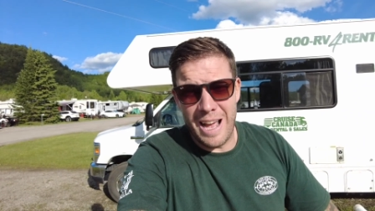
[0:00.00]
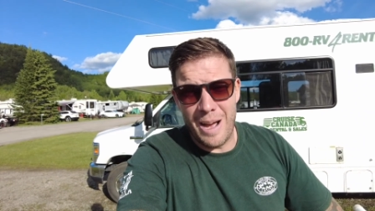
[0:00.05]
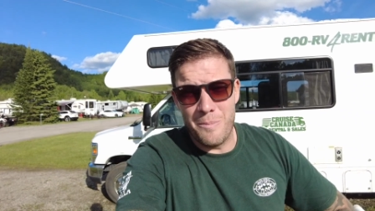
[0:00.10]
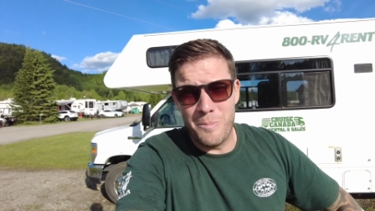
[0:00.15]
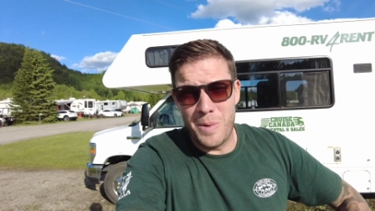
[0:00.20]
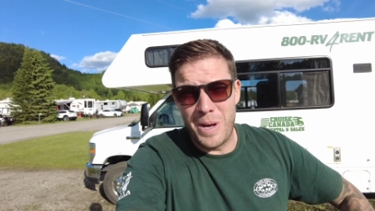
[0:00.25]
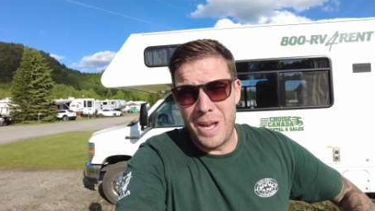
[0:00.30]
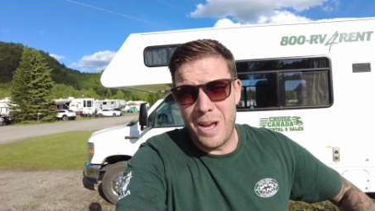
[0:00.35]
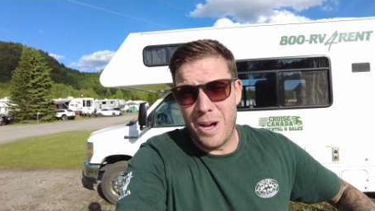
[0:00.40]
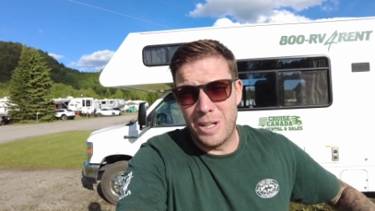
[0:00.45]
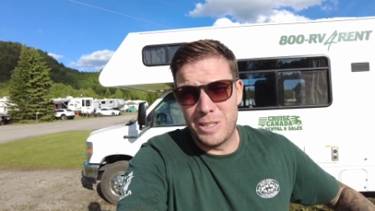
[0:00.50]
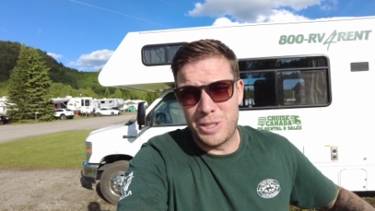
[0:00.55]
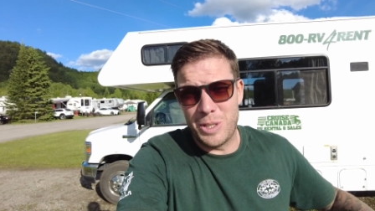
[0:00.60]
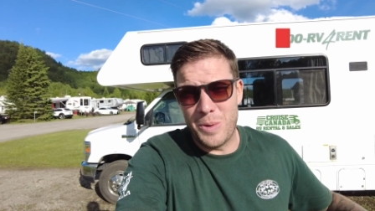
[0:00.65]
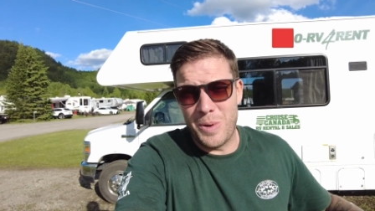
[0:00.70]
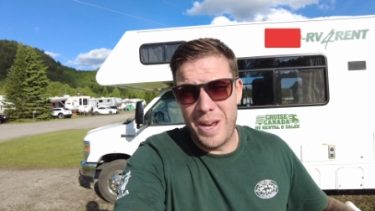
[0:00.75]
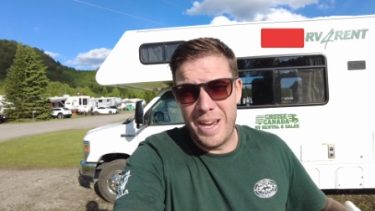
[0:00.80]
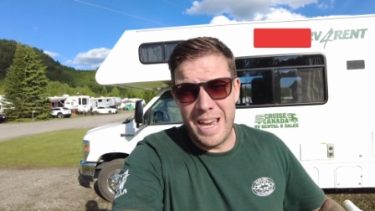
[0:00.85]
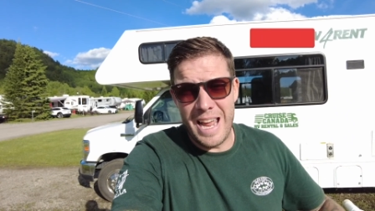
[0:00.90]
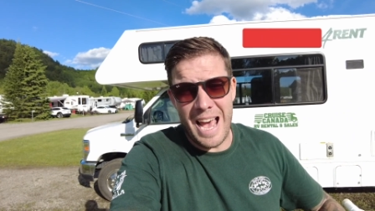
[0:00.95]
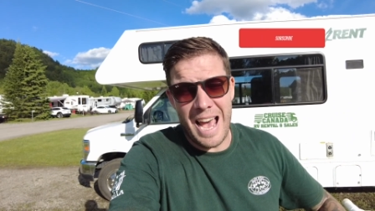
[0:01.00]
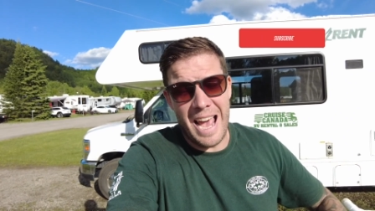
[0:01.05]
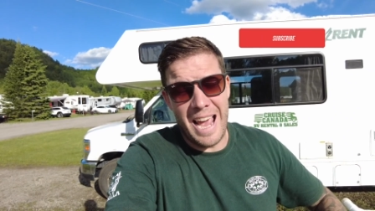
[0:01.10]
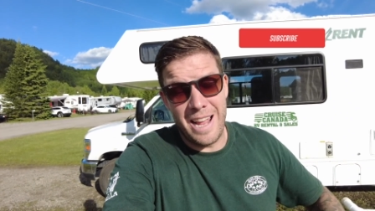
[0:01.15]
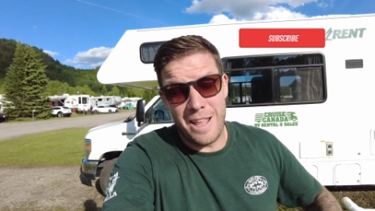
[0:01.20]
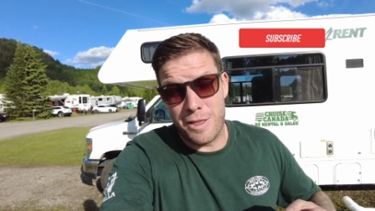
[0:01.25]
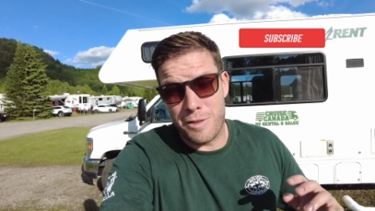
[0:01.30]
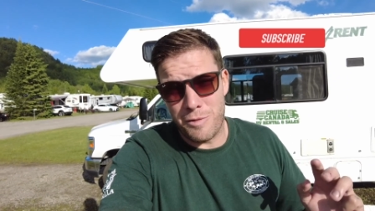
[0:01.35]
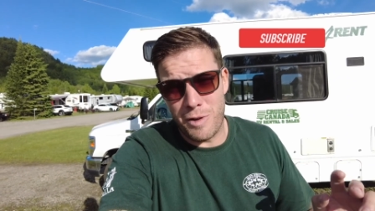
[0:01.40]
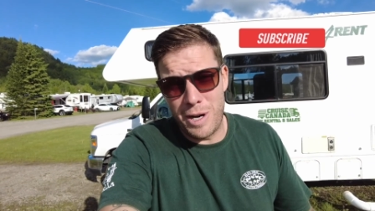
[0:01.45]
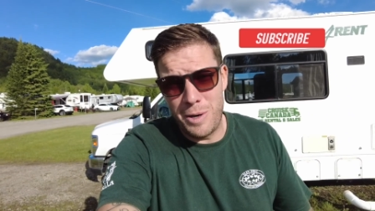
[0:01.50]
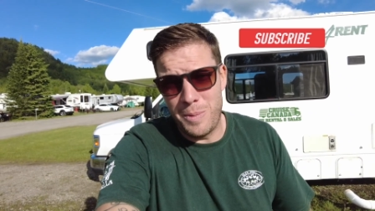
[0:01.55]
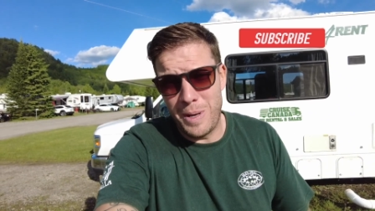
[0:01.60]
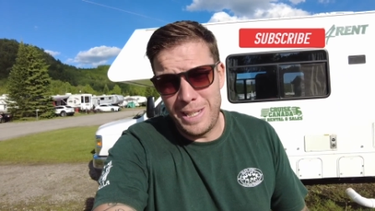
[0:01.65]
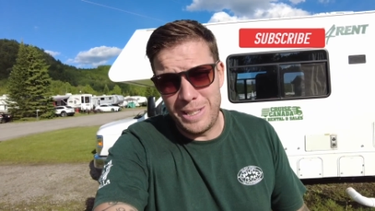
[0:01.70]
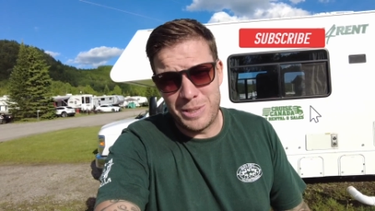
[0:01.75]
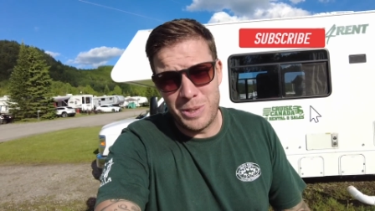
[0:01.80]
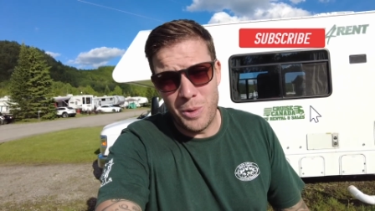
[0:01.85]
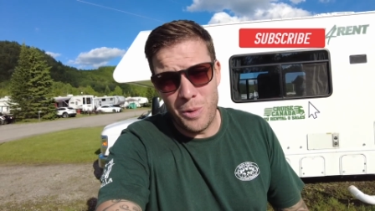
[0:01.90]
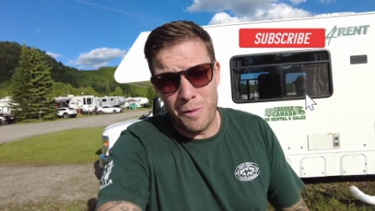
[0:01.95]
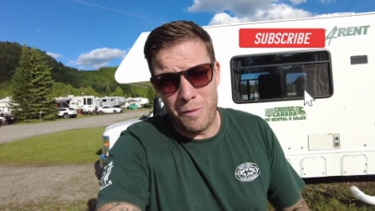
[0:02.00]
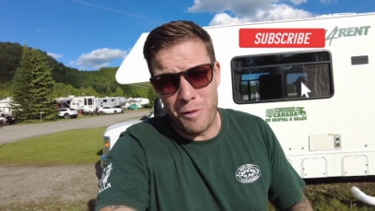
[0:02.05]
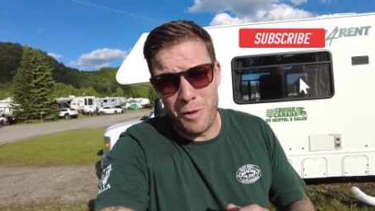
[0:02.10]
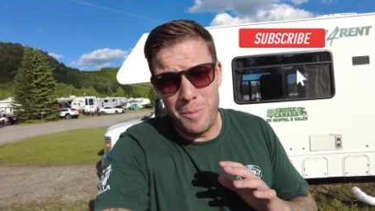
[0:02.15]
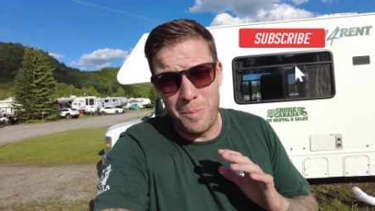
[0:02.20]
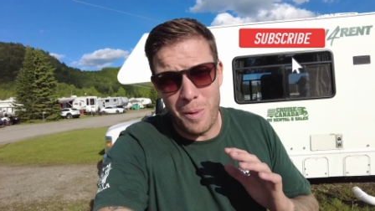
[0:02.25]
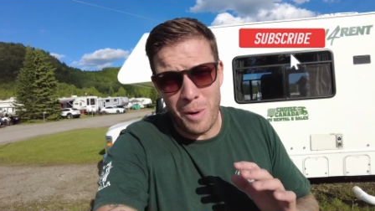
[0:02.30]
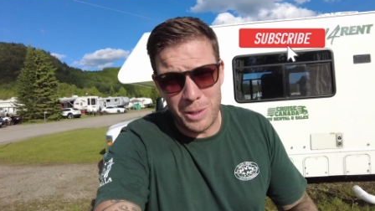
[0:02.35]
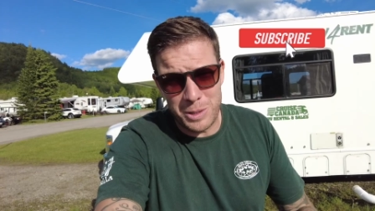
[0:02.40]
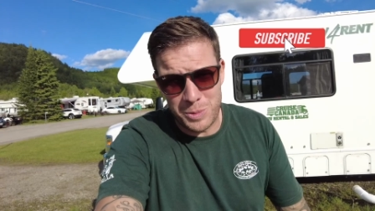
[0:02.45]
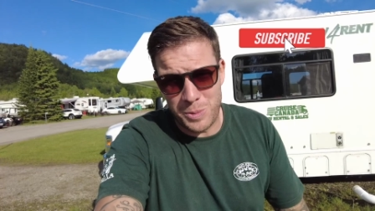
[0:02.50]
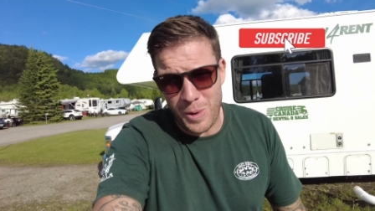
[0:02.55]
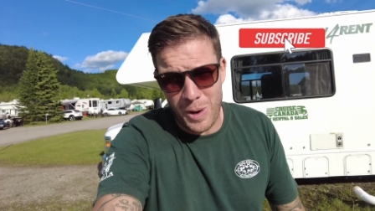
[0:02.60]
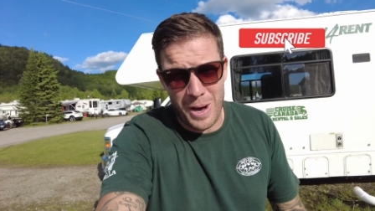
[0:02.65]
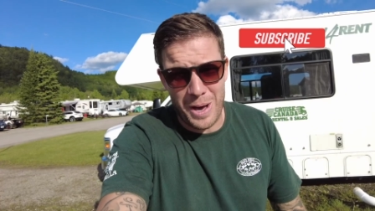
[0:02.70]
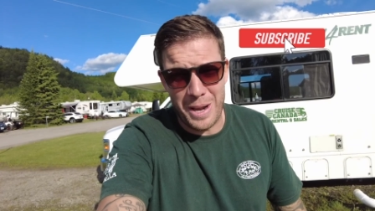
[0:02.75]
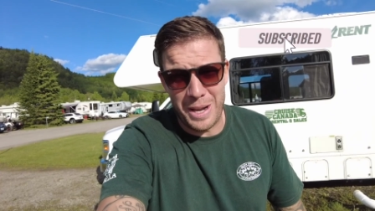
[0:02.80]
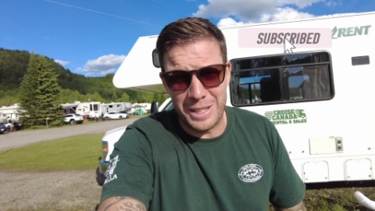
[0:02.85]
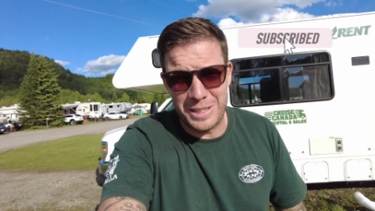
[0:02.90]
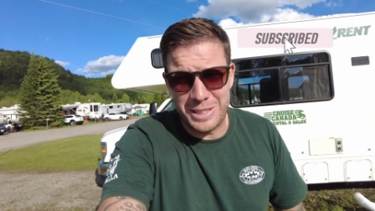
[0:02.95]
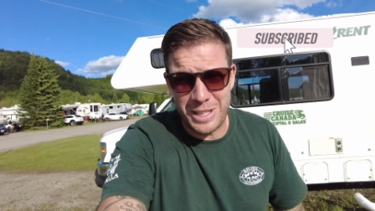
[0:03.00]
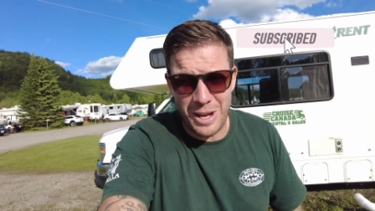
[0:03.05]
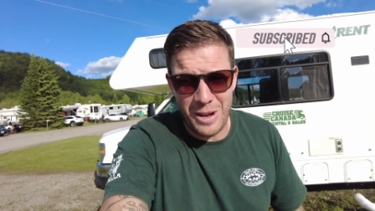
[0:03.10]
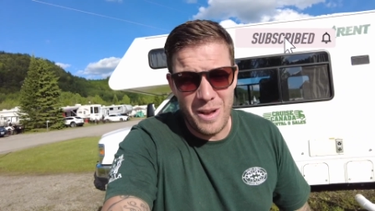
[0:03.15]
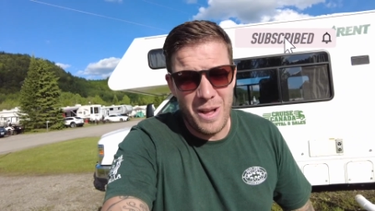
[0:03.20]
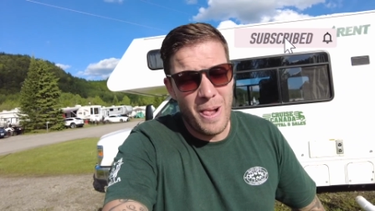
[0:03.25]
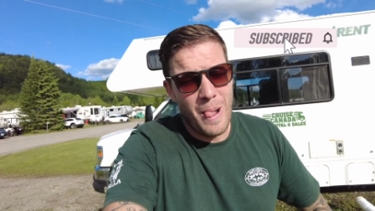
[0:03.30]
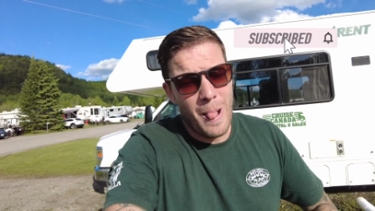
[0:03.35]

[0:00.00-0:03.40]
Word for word: and we are doing a 3-week tour through Botswana. So